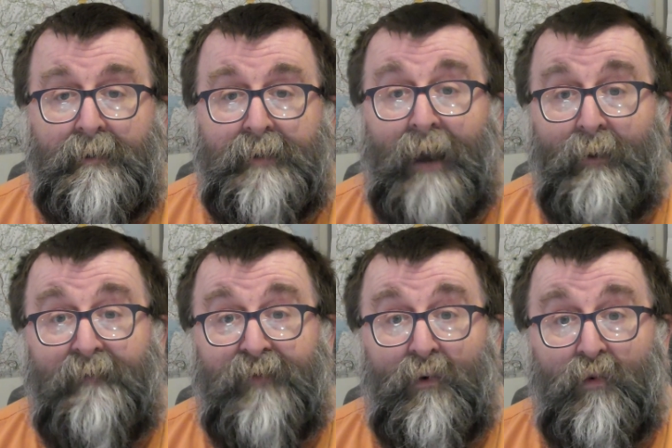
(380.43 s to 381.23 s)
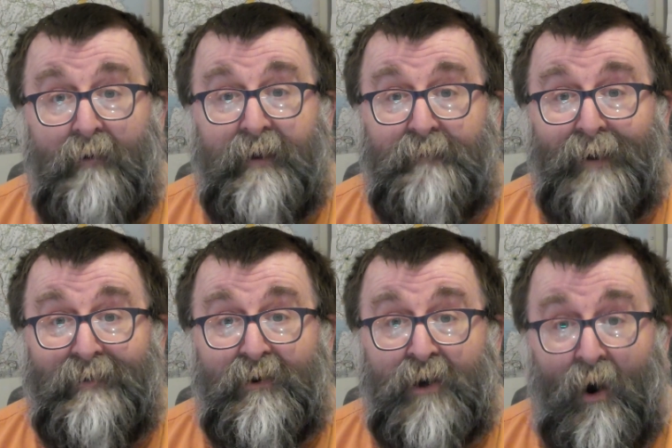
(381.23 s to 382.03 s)
Now, if you're worried about
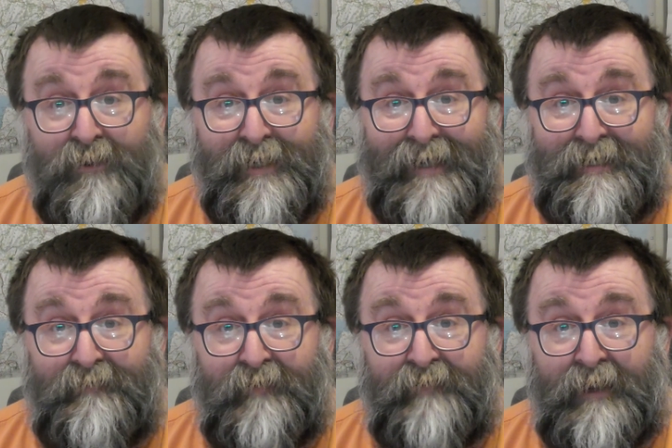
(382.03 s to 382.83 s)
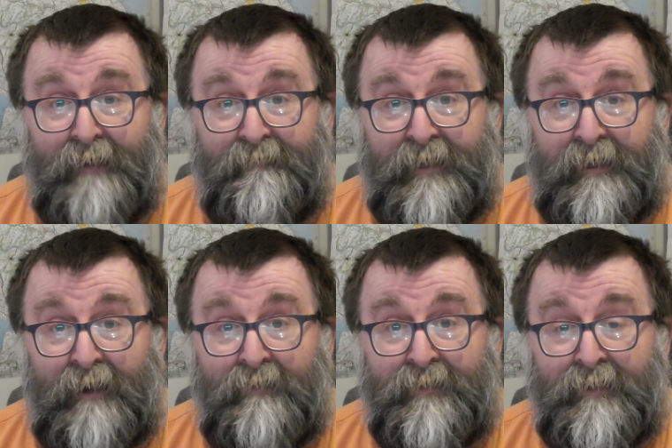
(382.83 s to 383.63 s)
your content of your
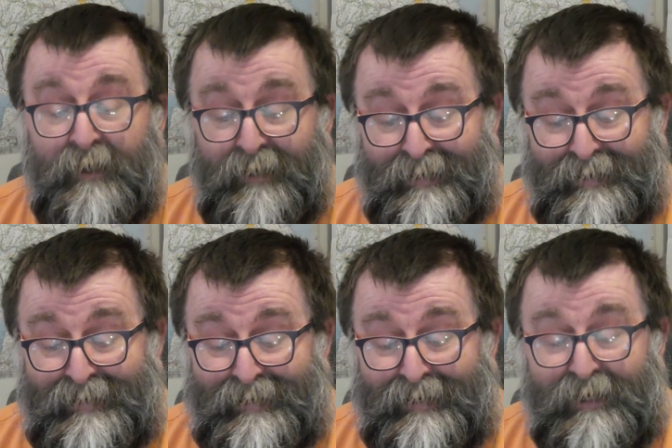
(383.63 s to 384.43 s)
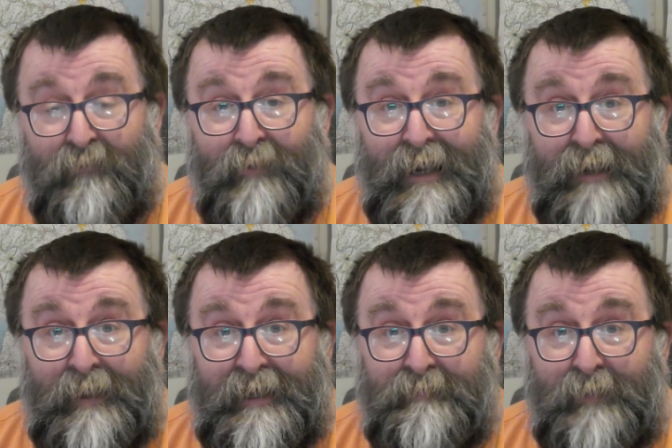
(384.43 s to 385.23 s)
videos, you really
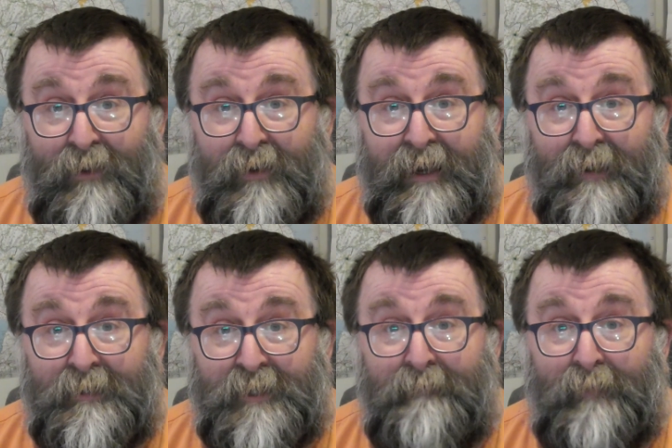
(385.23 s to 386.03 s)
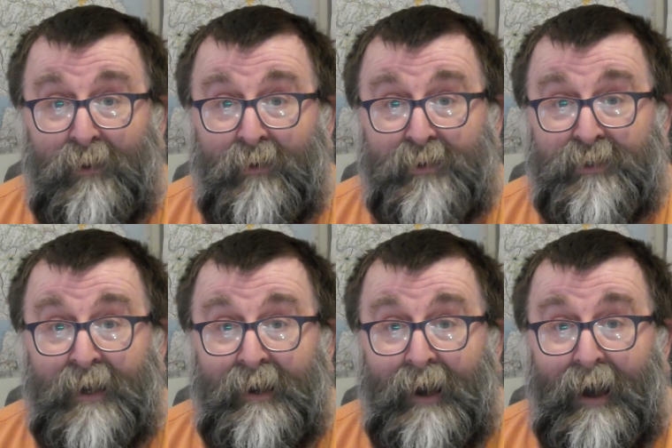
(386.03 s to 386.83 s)
need to be looking at the CIPA laws
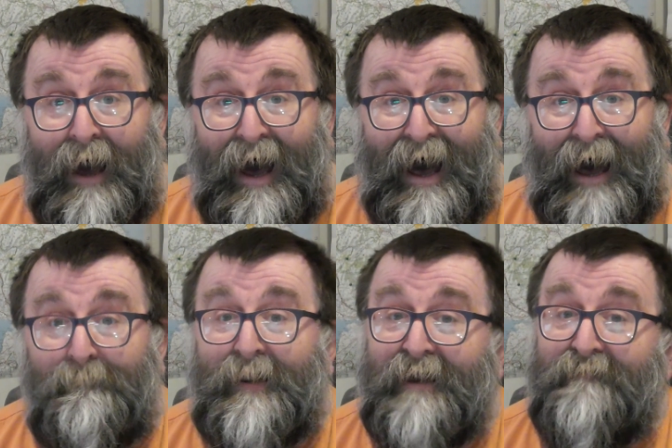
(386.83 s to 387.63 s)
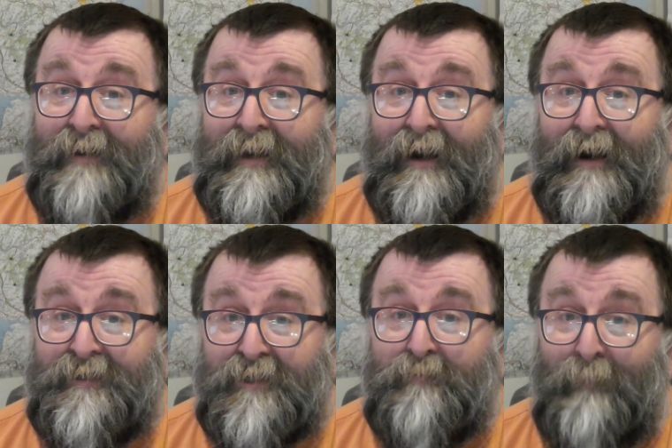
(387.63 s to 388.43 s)
and believe me, I
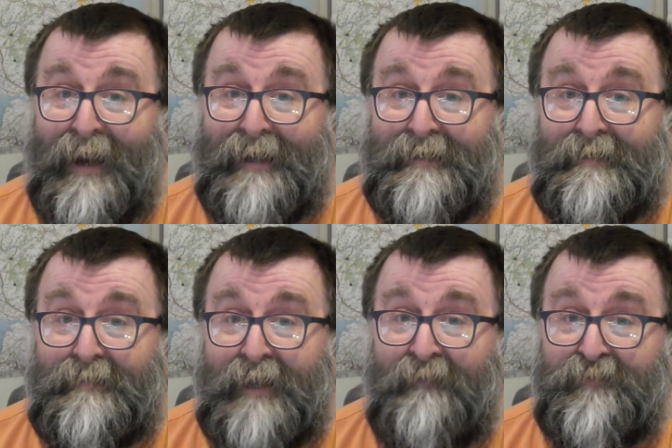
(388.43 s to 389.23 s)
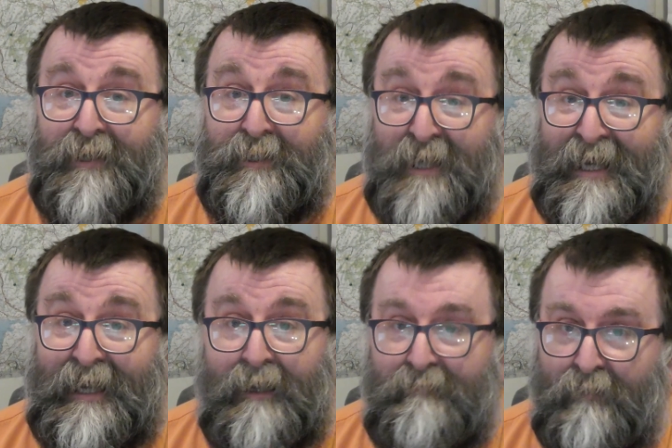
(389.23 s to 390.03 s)
suspect the
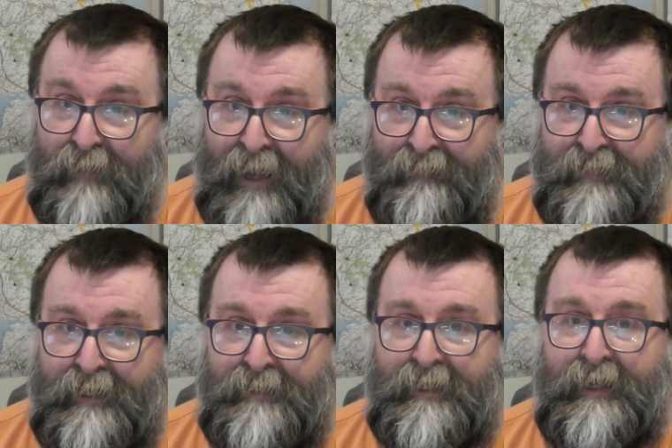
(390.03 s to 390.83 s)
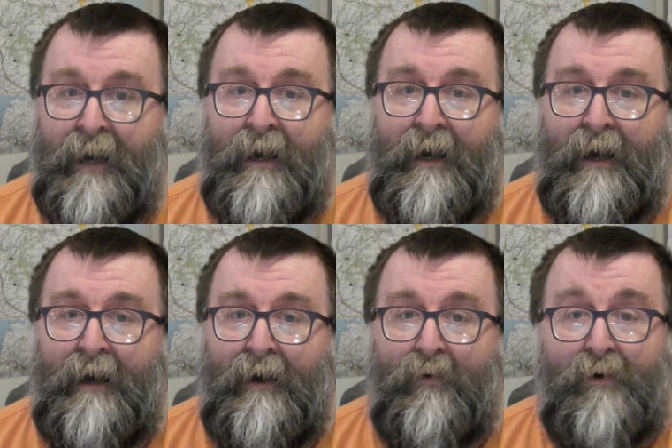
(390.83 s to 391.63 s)
FCC, not the FTC,
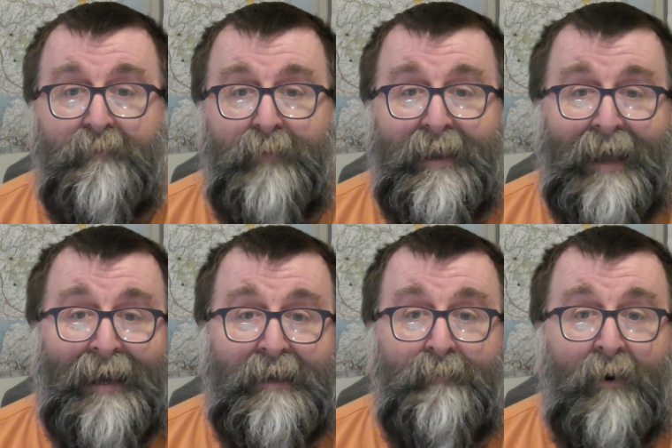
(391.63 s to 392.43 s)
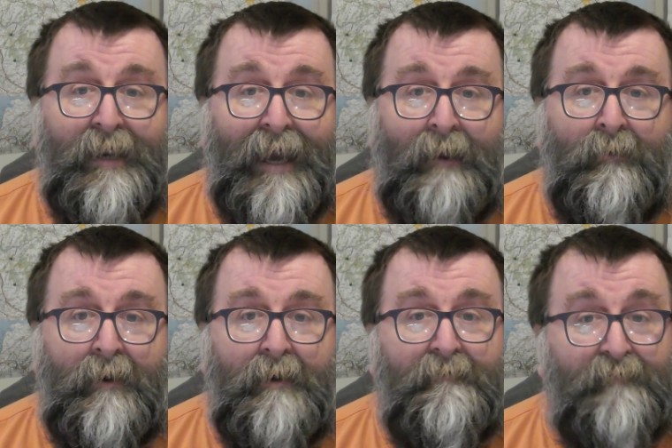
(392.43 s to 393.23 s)
would have been at you by now
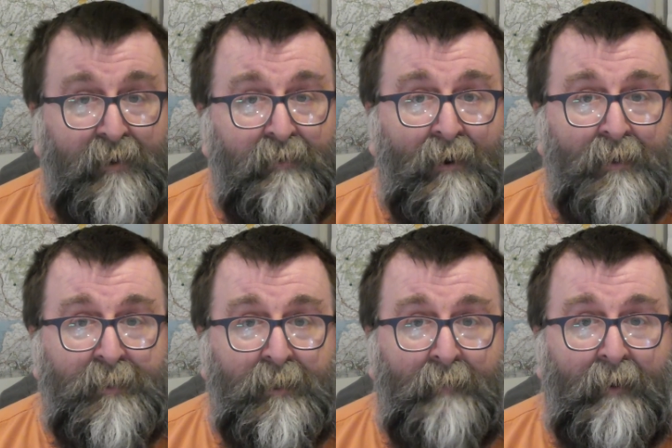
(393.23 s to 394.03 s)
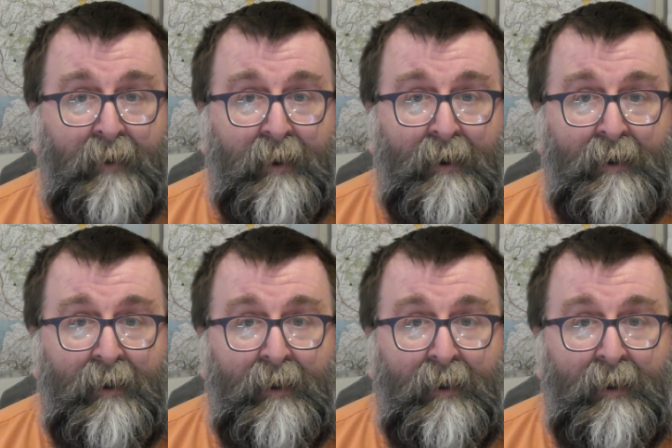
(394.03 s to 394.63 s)
for you guys in America